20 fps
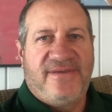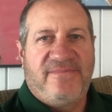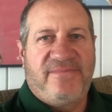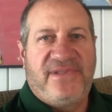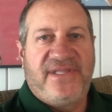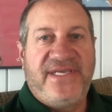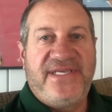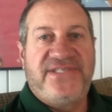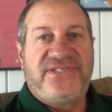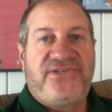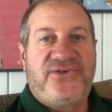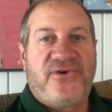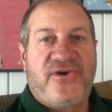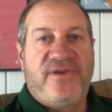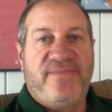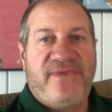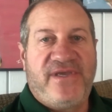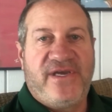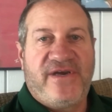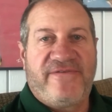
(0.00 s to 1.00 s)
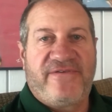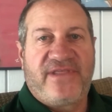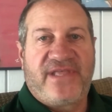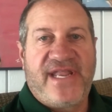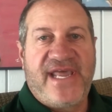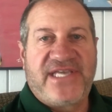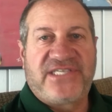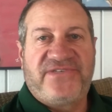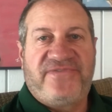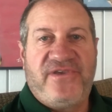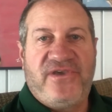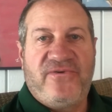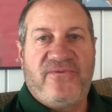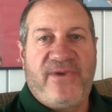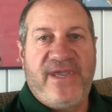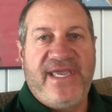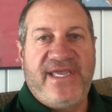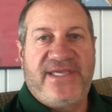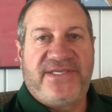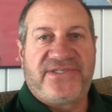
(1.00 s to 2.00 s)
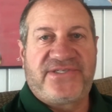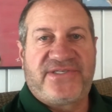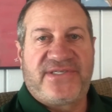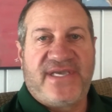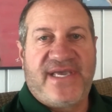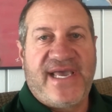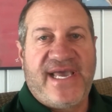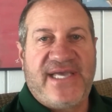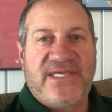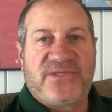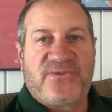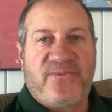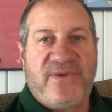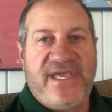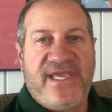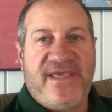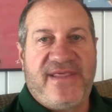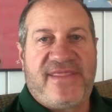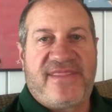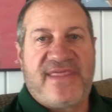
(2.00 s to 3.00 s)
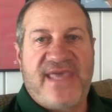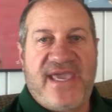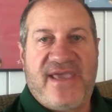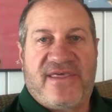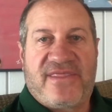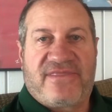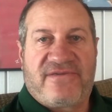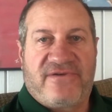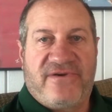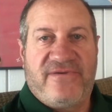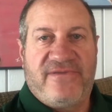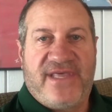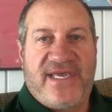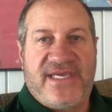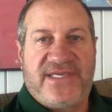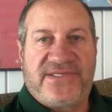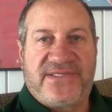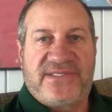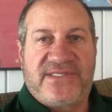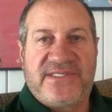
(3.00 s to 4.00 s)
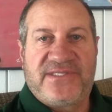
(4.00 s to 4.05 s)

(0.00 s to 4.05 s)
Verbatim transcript: Please join me over the next few weeks as we think through this,